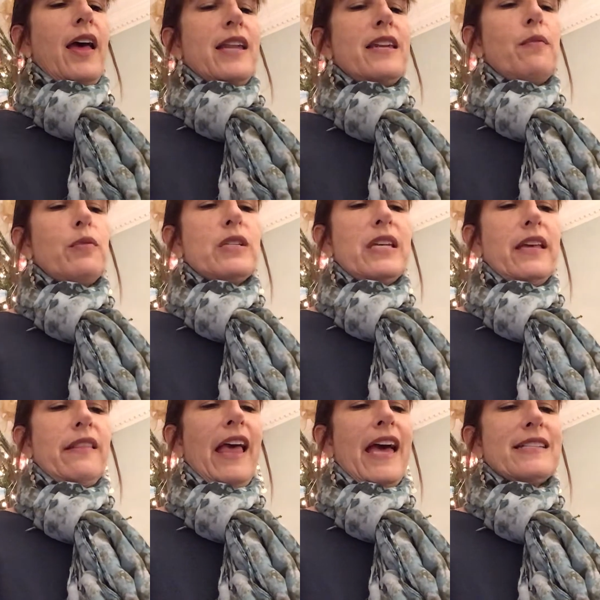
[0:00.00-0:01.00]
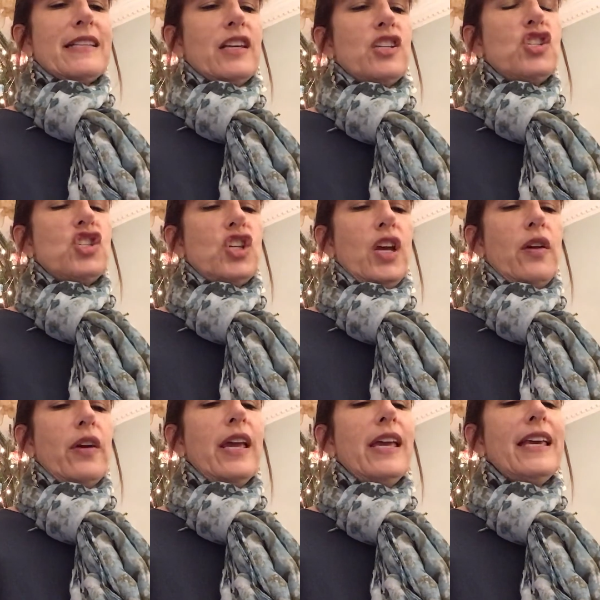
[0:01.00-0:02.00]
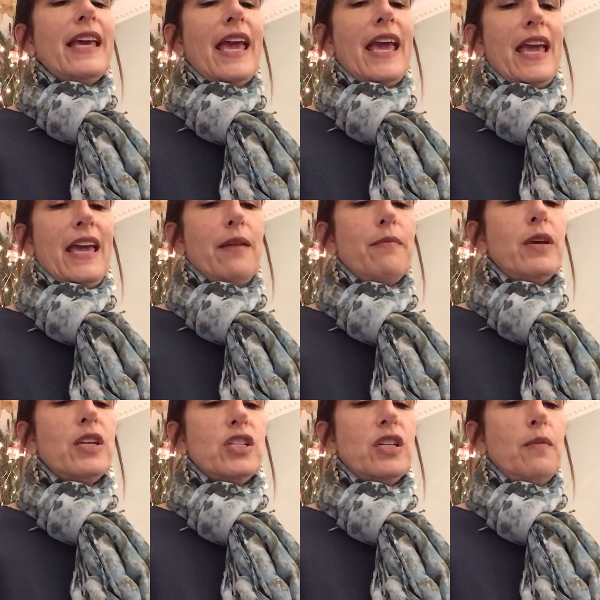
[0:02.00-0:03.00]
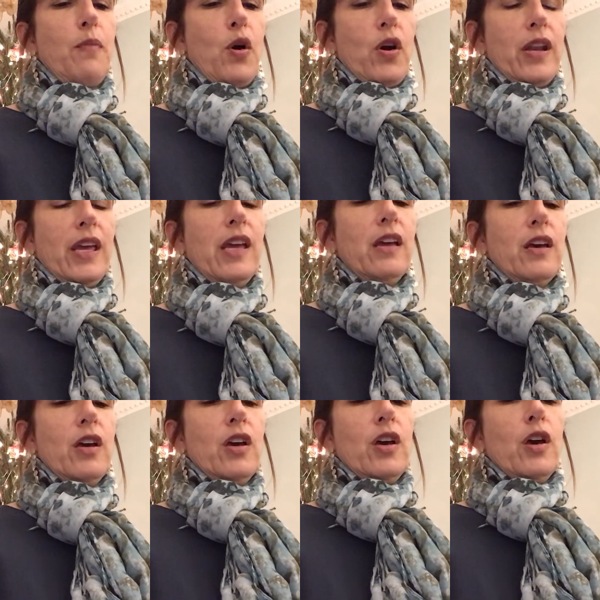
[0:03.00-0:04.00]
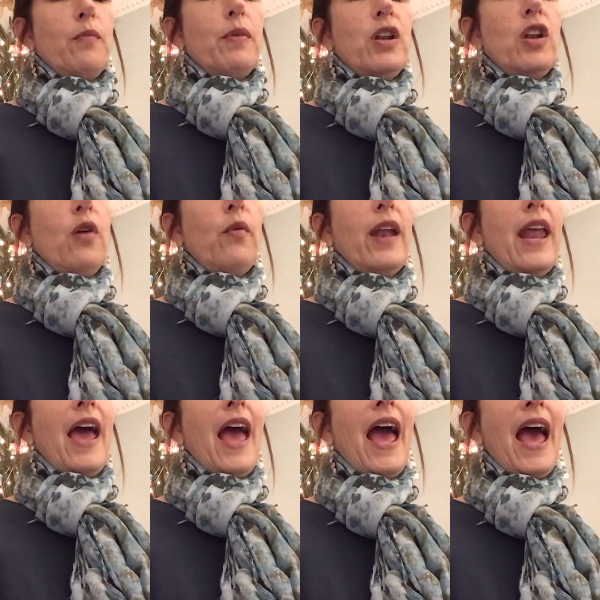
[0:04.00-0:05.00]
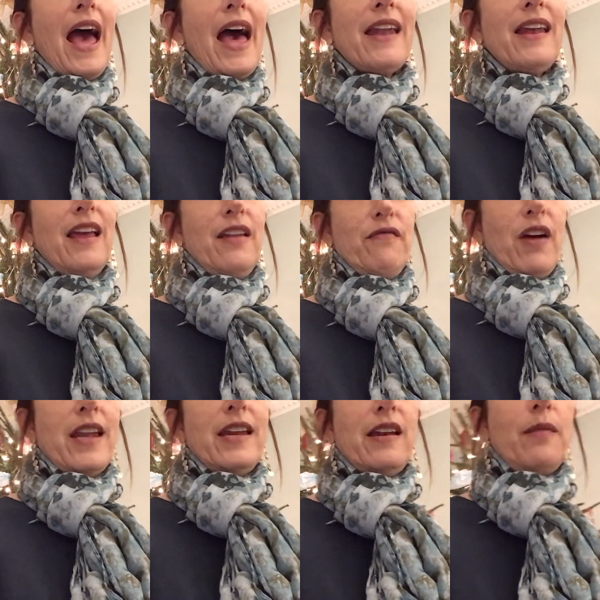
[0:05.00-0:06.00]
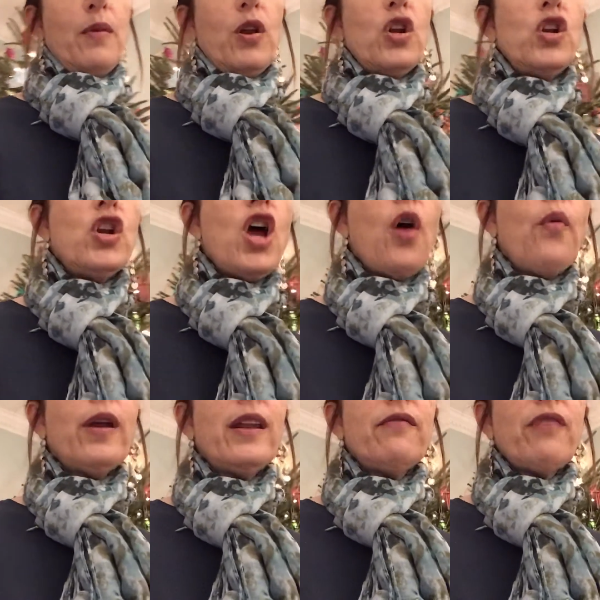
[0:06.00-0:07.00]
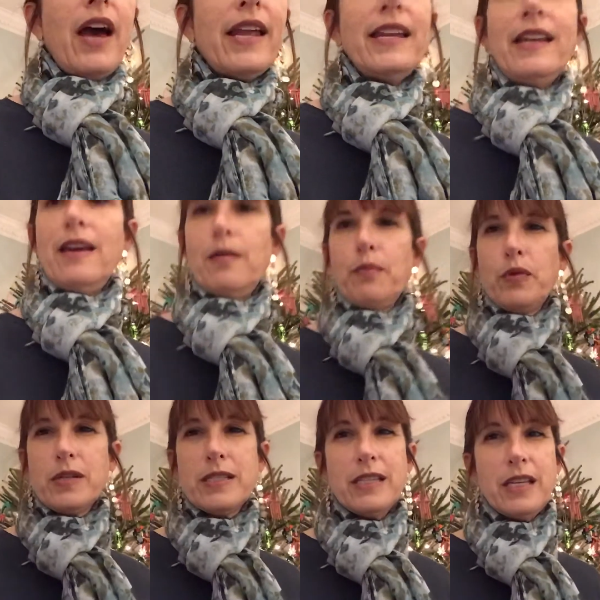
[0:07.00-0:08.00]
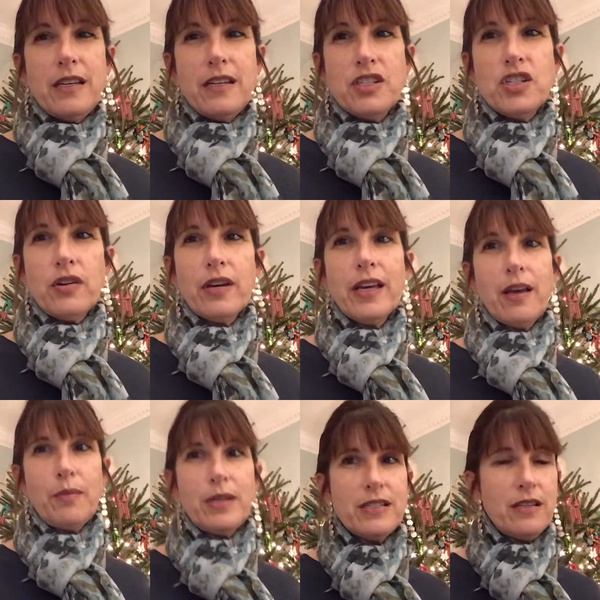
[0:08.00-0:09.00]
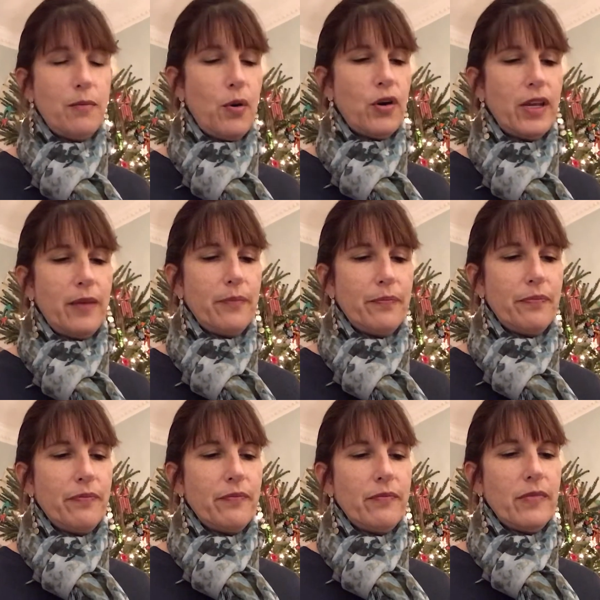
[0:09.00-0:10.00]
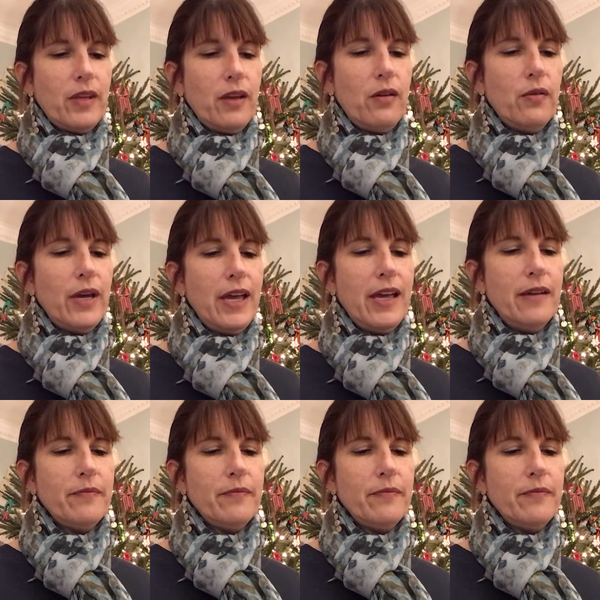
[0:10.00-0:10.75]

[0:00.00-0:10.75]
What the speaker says: Number 10, lastly, Jerry came to the party, but no one had invited him. No one inviting him preceded Jerry coming to the party. Okay?